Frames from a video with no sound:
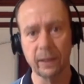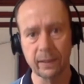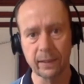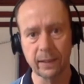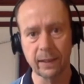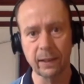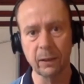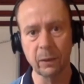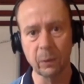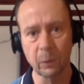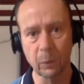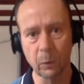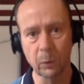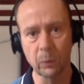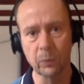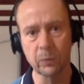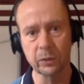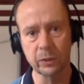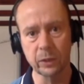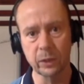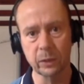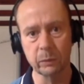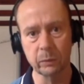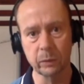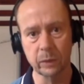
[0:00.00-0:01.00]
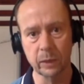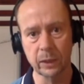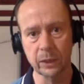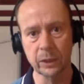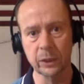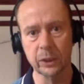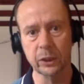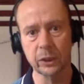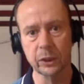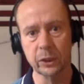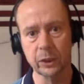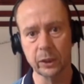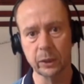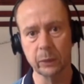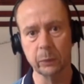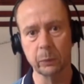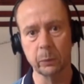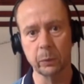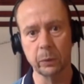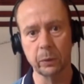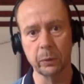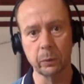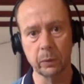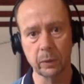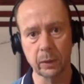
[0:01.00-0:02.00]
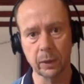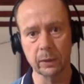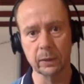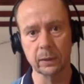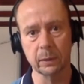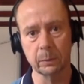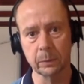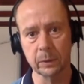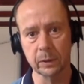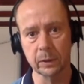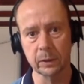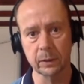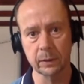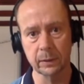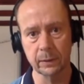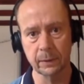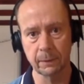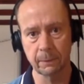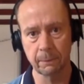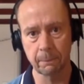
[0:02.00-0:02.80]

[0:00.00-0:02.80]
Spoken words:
that long-term relationship with your customers.